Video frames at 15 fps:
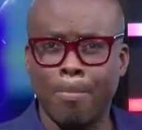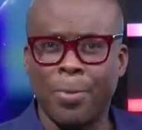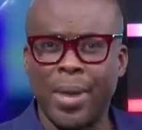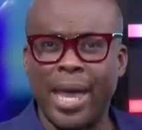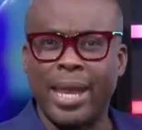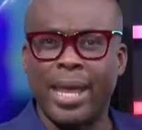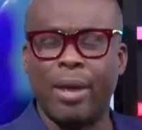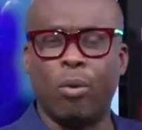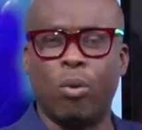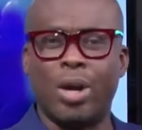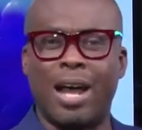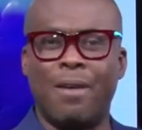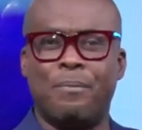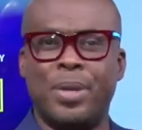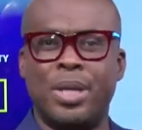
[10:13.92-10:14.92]
And it would
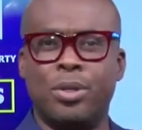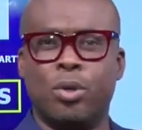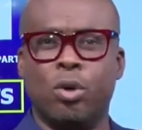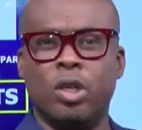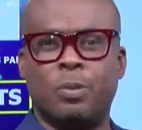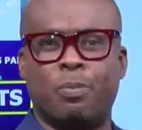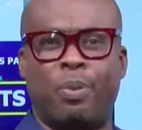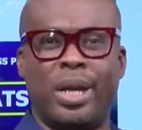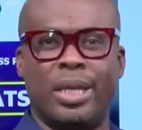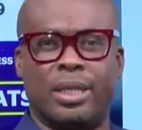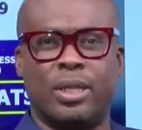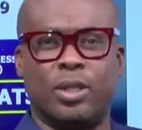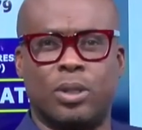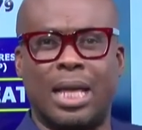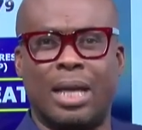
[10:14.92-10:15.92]
have been those
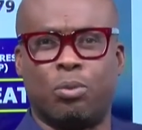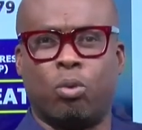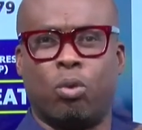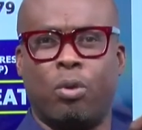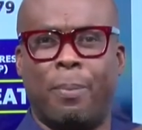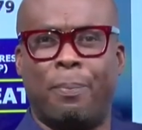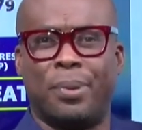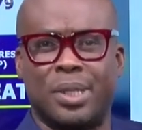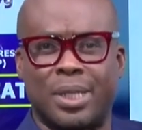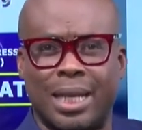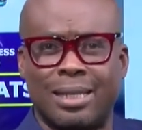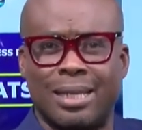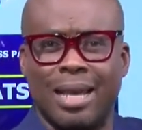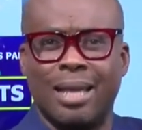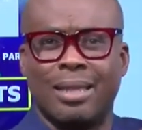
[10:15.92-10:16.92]
places that will
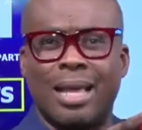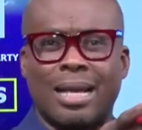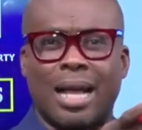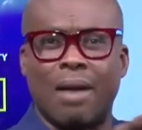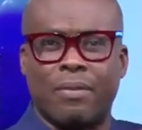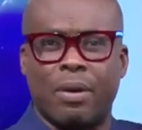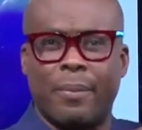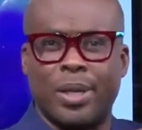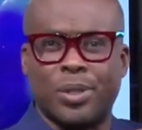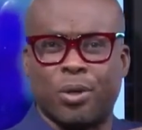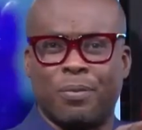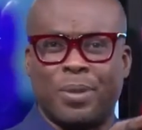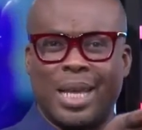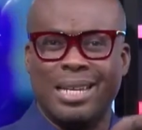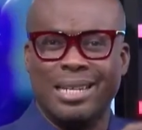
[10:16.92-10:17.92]
represent the government
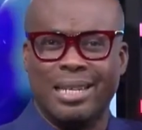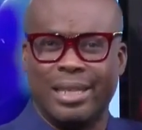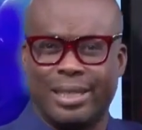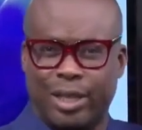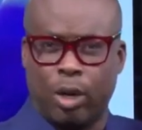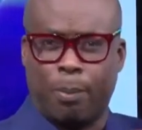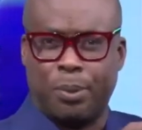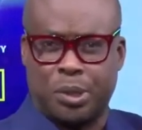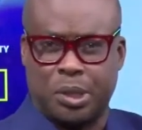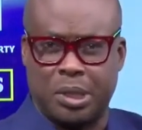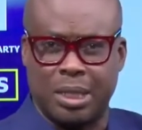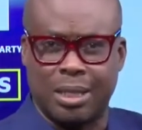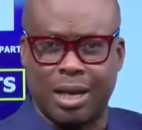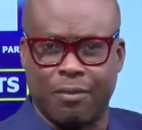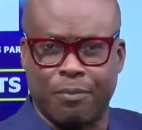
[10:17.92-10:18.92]
of the NDC, the
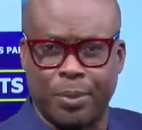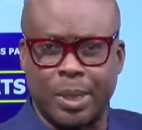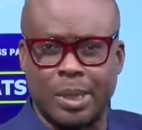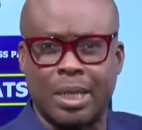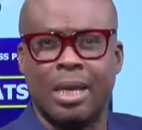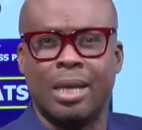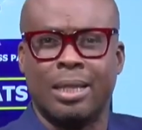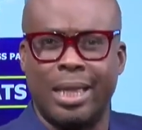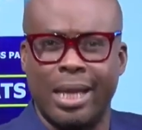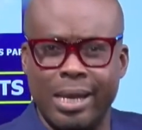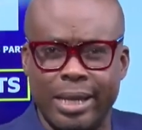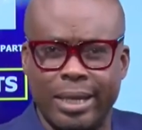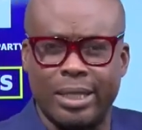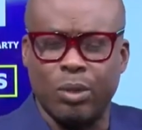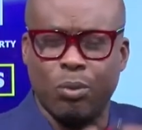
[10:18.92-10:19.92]
opposition government. The
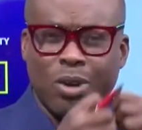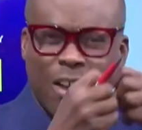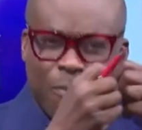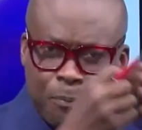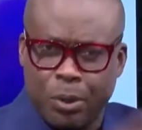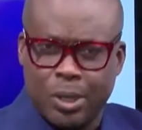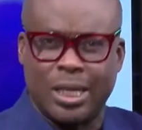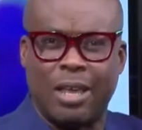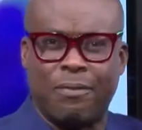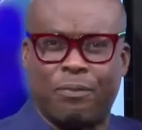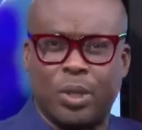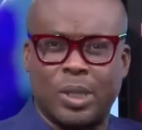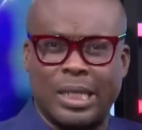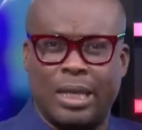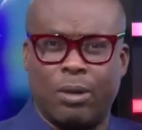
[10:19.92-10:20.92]
NDC would have put
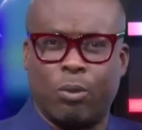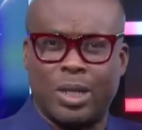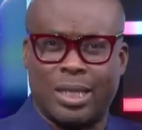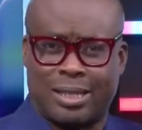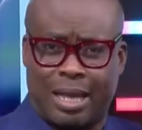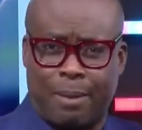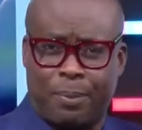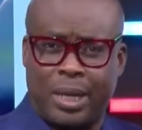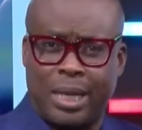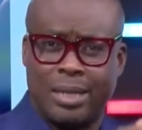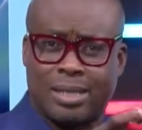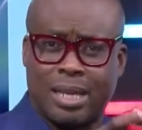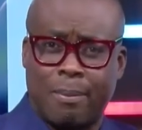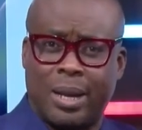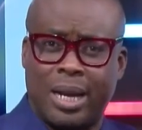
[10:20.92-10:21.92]
effort in what is happening in
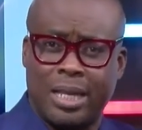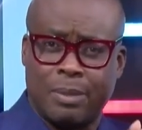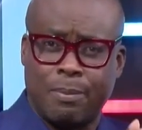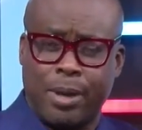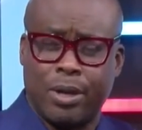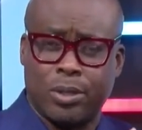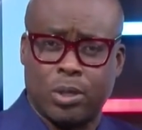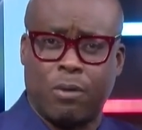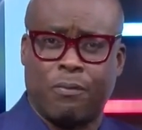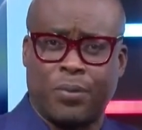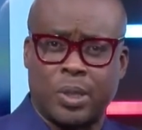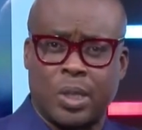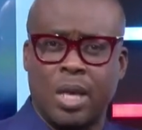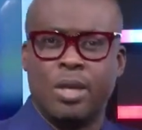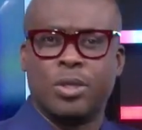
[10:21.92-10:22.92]
Tamale's mayor's
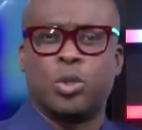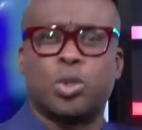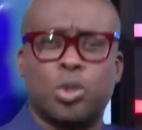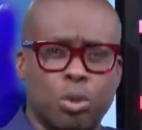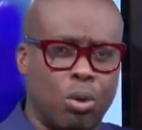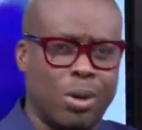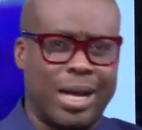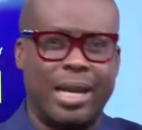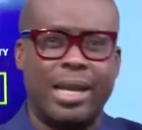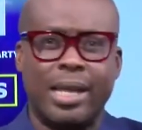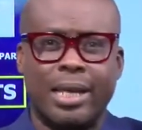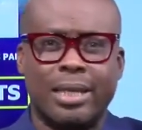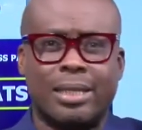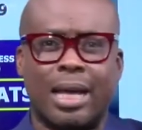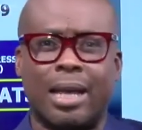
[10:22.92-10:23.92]
office to show
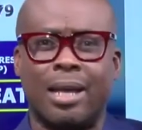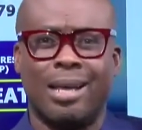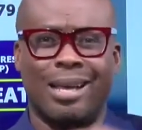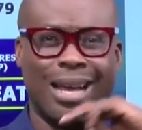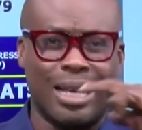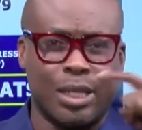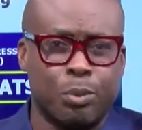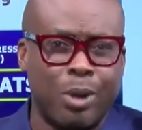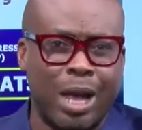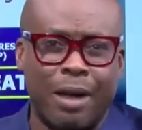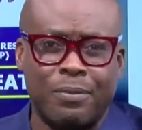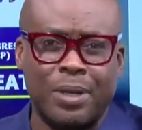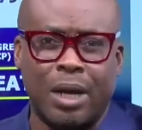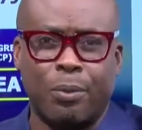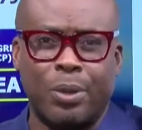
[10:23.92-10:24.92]
Ghanaians that as we have
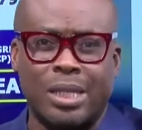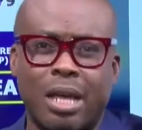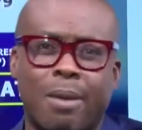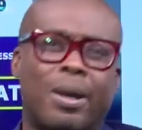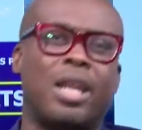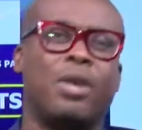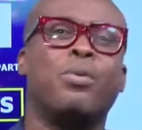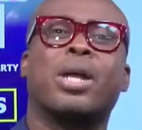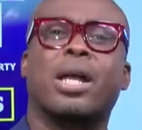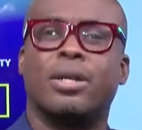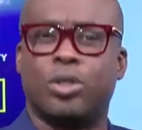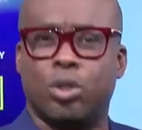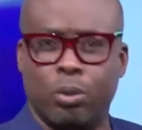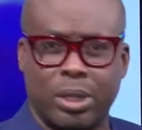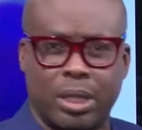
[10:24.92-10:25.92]
done with Tamale, we can
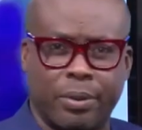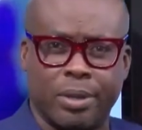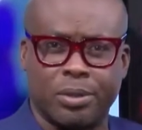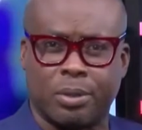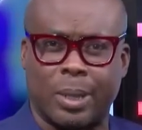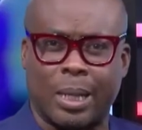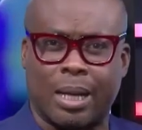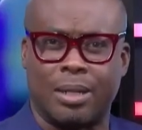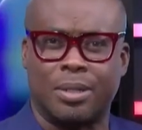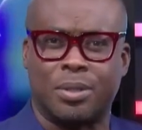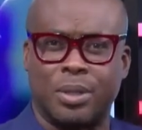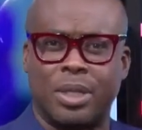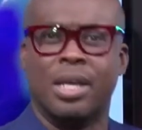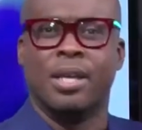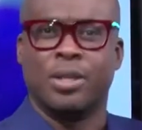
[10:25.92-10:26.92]
do with the rest of the
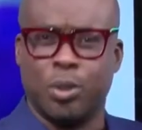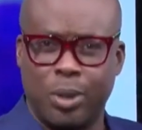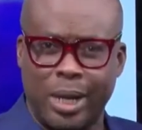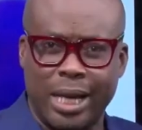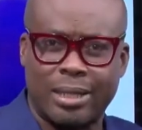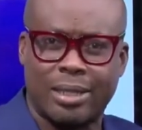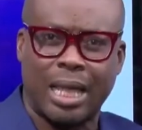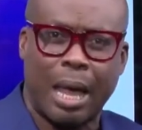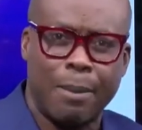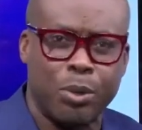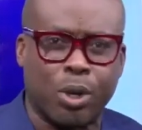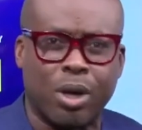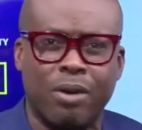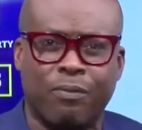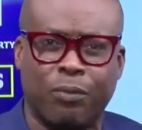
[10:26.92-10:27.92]
country. So next time you
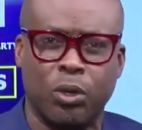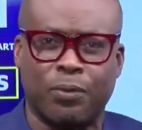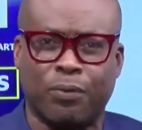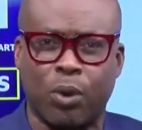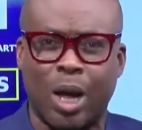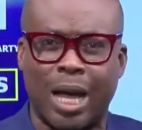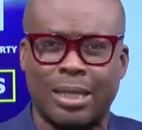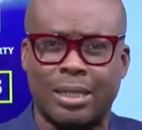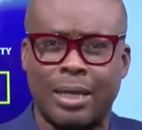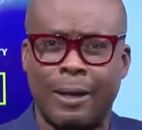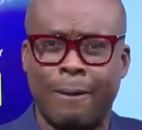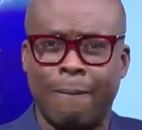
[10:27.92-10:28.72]
can vote for us.